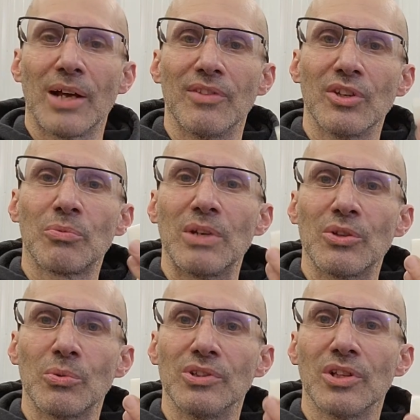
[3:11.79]
This piece
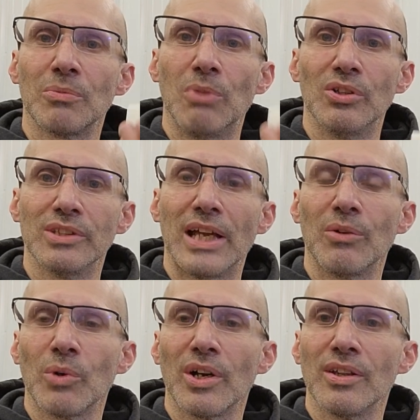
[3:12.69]
would just bolt down
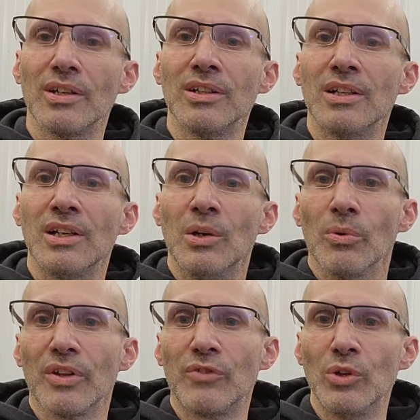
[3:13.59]
where the where
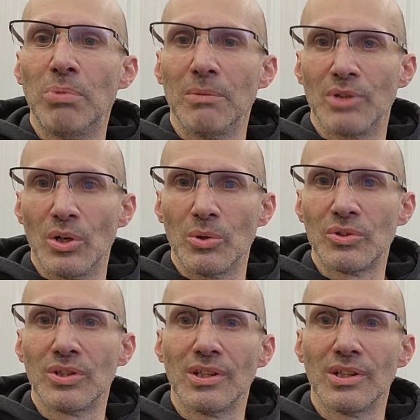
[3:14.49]
the fuel pump goes.